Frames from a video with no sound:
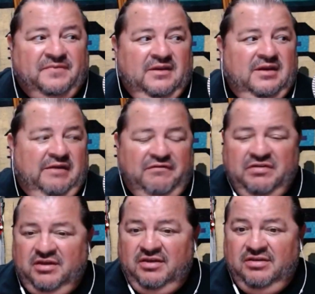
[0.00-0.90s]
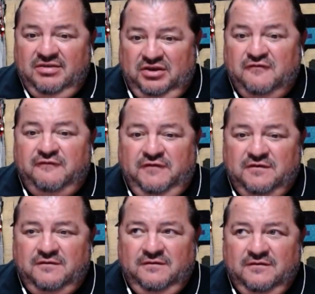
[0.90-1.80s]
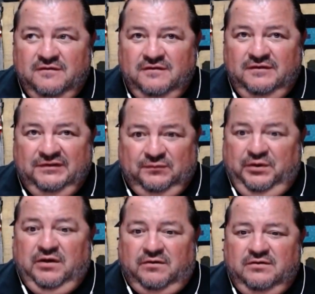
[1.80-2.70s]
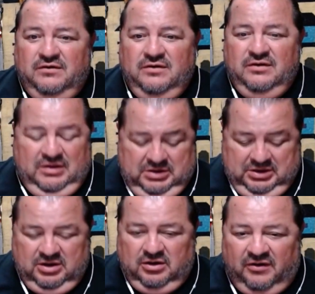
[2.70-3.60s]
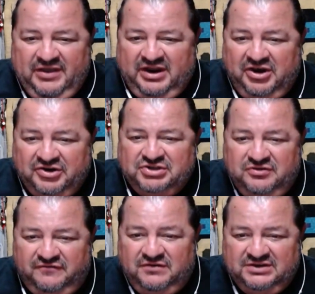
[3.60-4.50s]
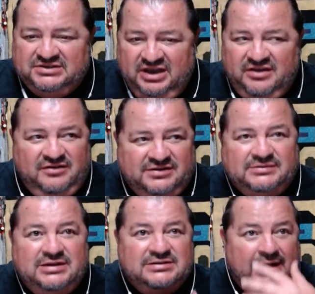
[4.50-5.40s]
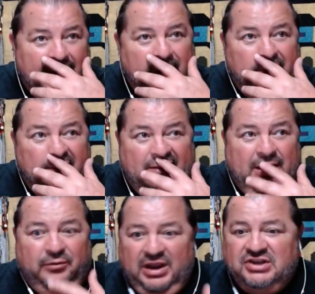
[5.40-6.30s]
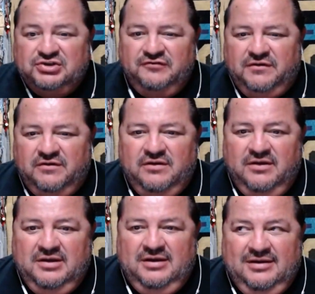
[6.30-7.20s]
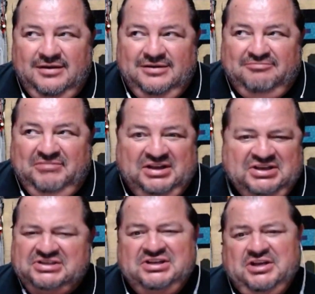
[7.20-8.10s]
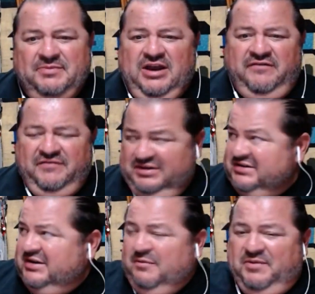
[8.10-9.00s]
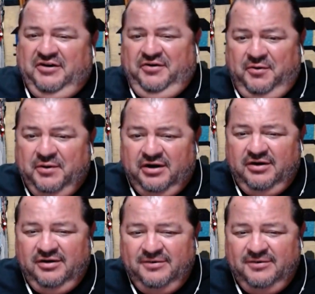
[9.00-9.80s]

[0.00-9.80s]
Everything that you feel is real. All that energy you feel inside, and sometimes that anger, that rage you feel, it just didn't come out of, it just didn't appear nowhere.